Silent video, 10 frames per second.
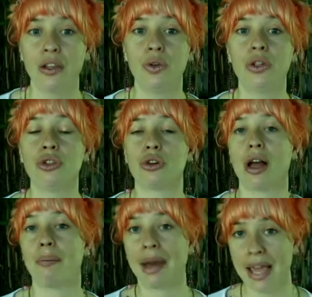You can
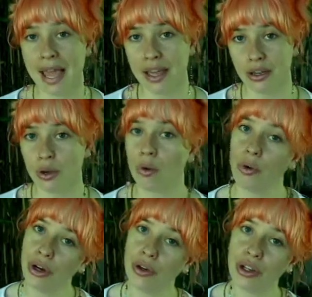draw it by hand,
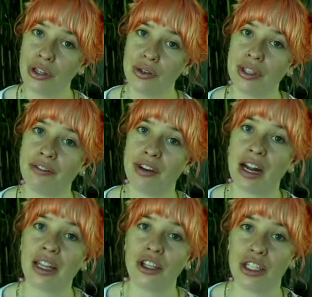or you can use the
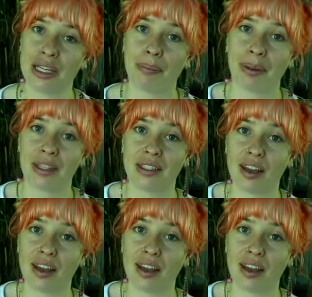phenology templates